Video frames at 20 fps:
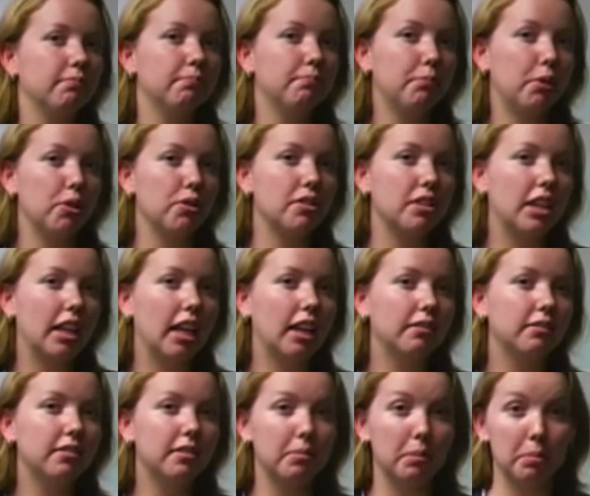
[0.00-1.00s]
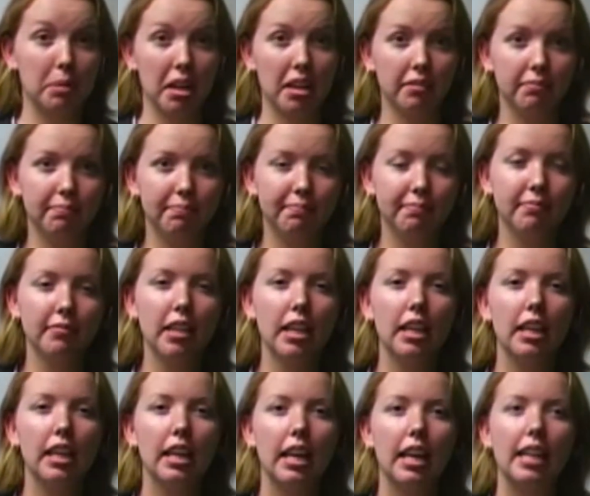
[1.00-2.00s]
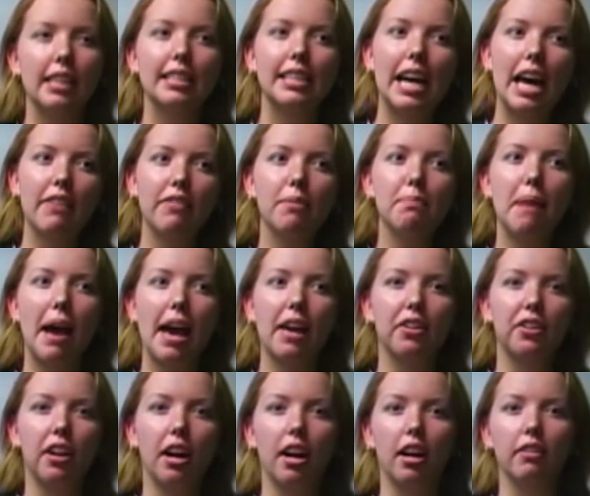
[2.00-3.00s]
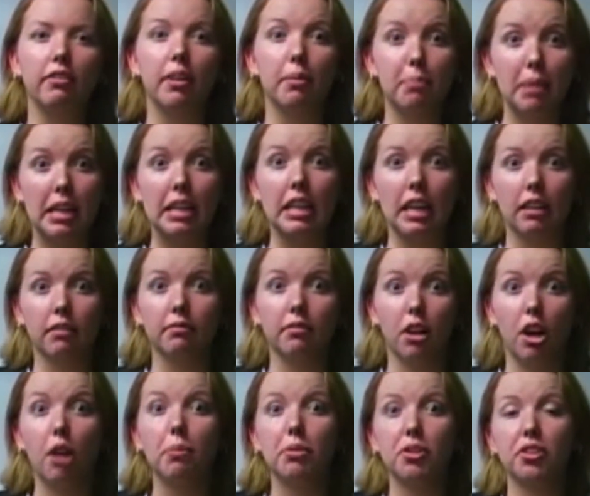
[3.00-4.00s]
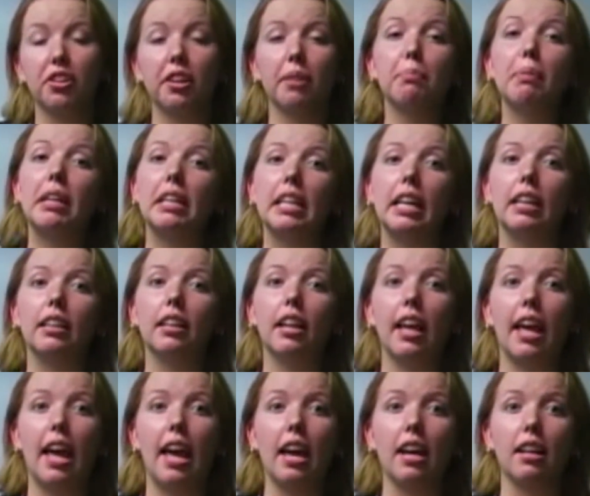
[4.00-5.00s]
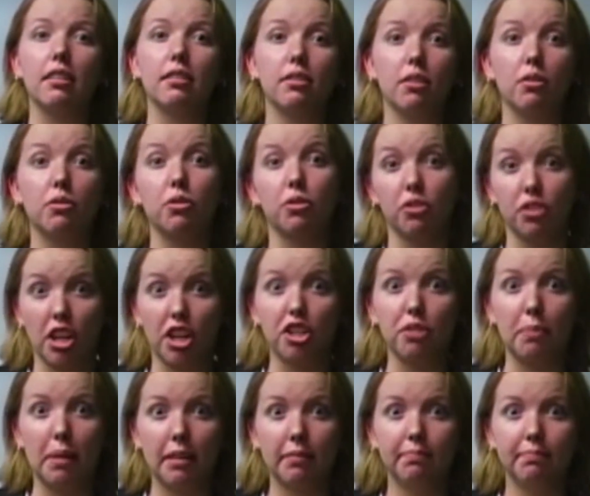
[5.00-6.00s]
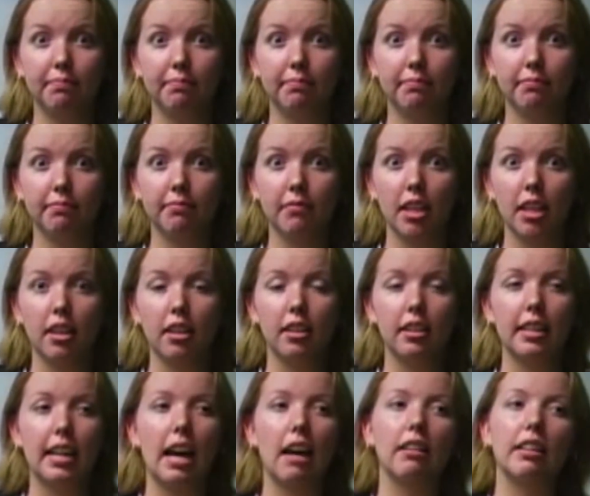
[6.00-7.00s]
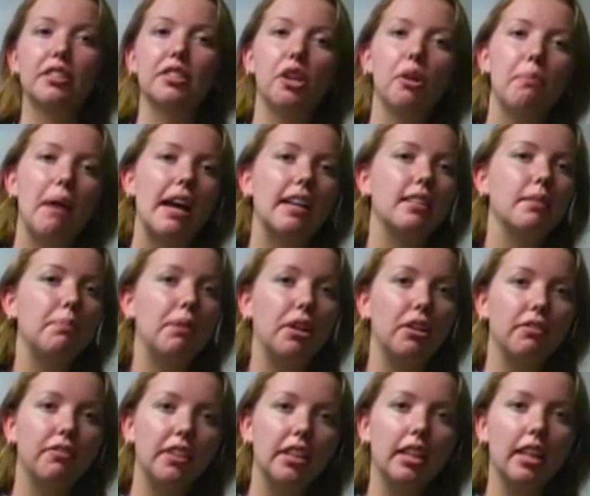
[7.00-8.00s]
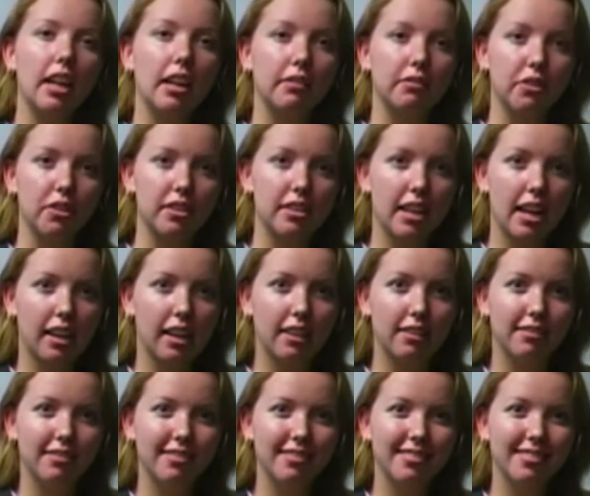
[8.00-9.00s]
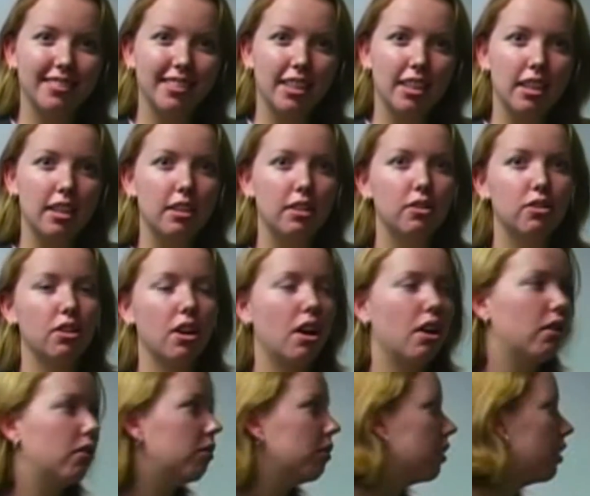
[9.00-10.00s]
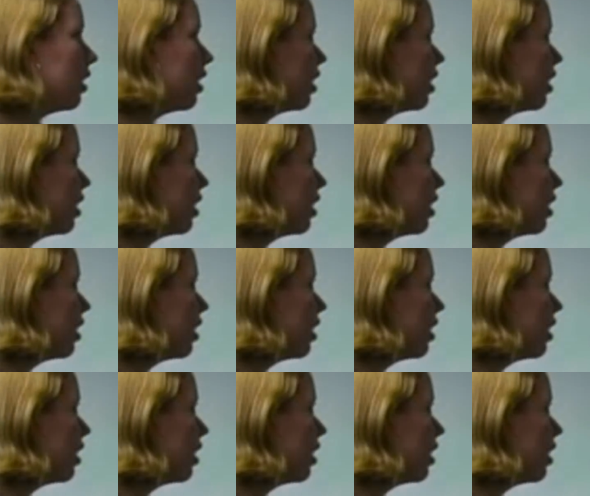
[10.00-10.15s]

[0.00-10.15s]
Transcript: personally, to be blunt, it's kind of a matter of opinion, arbitrary opinion, and social judgment. Now let's go back to paraphilia for a second. So